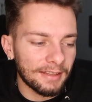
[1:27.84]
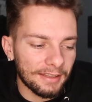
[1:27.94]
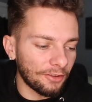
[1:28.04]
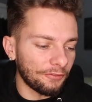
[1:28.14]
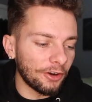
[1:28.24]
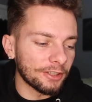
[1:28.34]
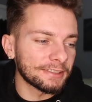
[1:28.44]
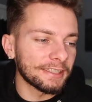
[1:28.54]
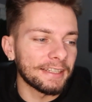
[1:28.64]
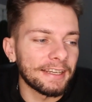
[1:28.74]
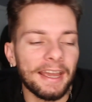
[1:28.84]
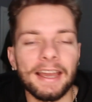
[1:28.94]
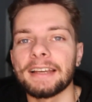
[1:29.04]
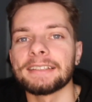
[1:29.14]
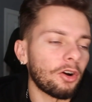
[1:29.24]
And the first thing he
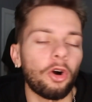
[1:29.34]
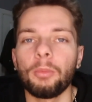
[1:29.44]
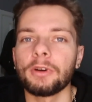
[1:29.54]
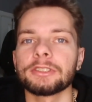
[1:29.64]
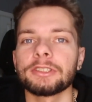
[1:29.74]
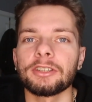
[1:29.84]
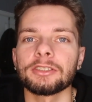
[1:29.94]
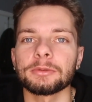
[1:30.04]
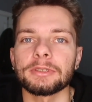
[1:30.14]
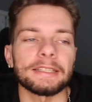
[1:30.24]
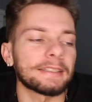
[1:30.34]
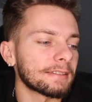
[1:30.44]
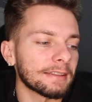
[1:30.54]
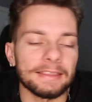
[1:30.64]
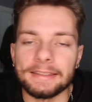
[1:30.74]
had, a whole bunch of girls with
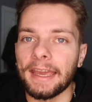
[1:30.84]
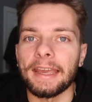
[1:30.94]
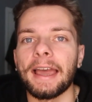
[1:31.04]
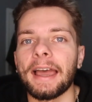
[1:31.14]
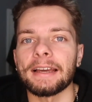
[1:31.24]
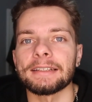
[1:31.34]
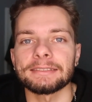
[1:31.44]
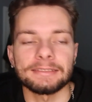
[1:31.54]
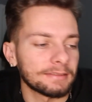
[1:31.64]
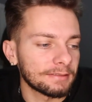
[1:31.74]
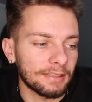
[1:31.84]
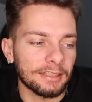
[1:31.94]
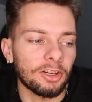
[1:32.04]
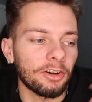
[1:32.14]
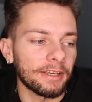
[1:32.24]
a gang ass.
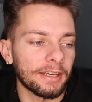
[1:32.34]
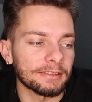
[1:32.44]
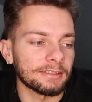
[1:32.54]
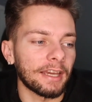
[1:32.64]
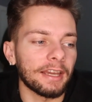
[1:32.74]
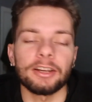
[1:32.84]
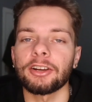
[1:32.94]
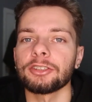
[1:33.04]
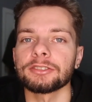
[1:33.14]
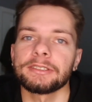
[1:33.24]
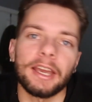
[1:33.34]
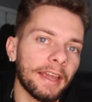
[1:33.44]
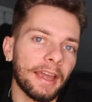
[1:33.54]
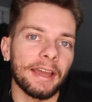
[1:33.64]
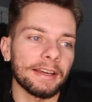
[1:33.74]
That's all he is, a gang of girls, a
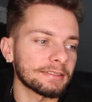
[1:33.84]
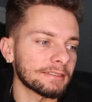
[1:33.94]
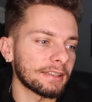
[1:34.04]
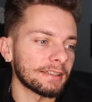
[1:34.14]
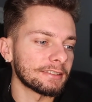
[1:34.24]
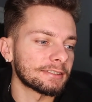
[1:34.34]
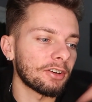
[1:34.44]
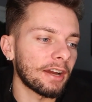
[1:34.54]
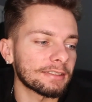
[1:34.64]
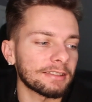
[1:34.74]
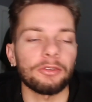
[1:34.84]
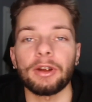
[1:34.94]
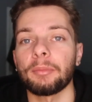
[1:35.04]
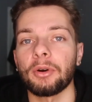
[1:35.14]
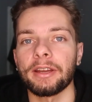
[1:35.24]
gang ass. And he still has that
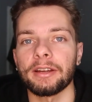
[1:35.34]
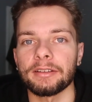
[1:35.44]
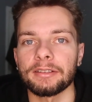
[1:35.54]
rainbow hair.